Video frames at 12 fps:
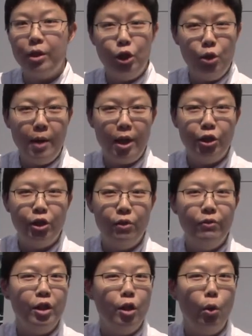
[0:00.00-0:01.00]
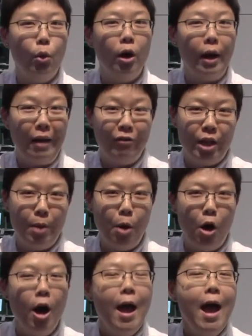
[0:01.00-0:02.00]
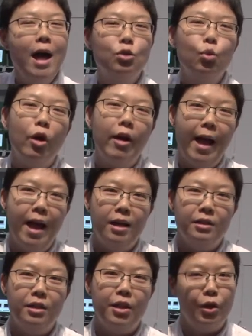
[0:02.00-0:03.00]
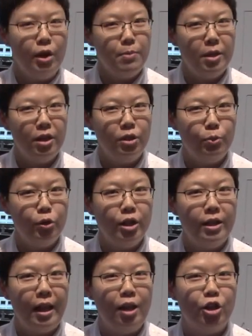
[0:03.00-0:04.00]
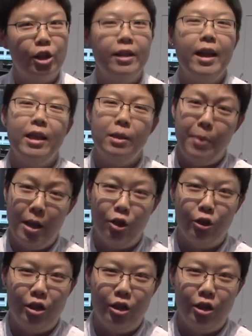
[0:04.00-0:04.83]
the 2x2 video wall live demo, as well as the 30 minutes presentation and the panel